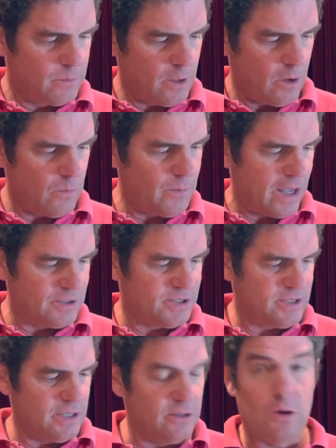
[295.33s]
Her
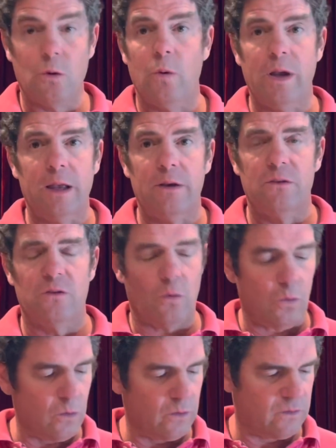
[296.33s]
Majesty the Queen's
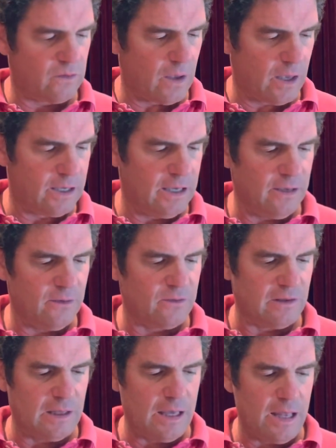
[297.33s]
horse,
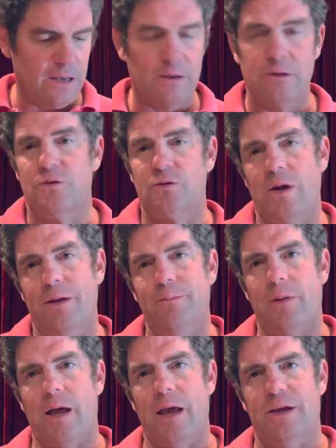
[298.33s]
King's Lynn, trained
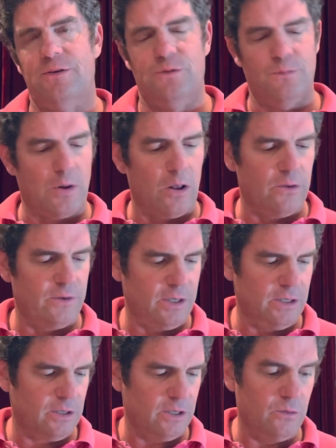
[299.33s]
by Andrew Balding.